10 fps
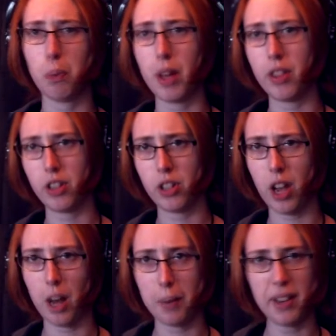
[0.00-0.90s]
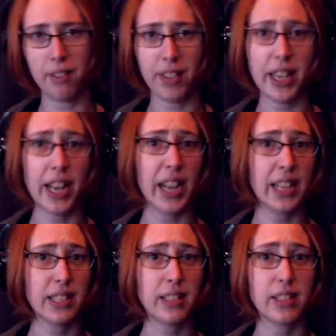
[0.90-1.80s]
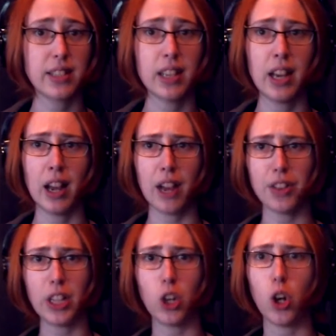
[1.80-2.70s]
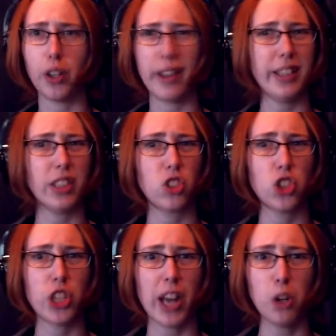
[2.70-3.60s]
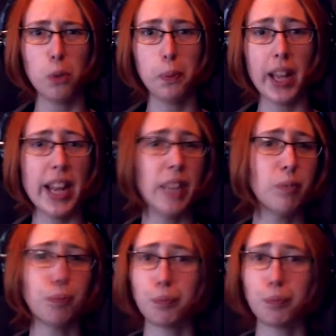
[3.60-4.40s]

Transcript: But there, NVIDIA has a thing called, I think it's Shadow Play,